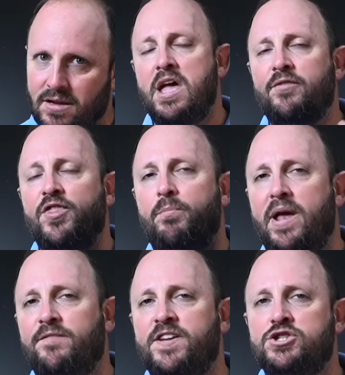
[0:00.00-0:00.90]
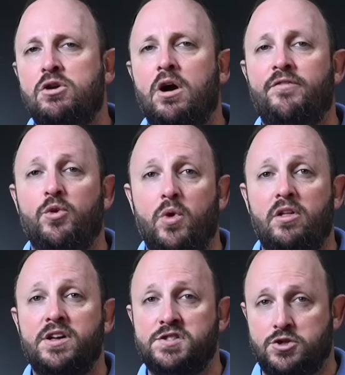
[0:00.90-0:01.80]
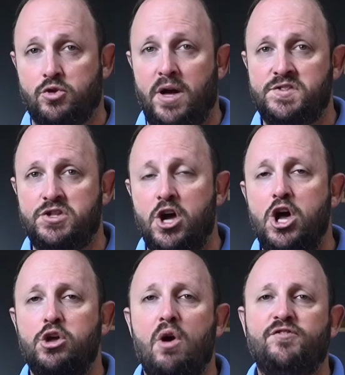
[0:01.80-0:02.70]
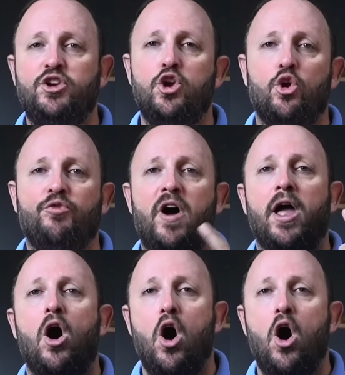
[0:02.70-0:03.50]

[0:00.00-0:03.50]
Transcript: if the beneficiary of the will is a trust, you have to notify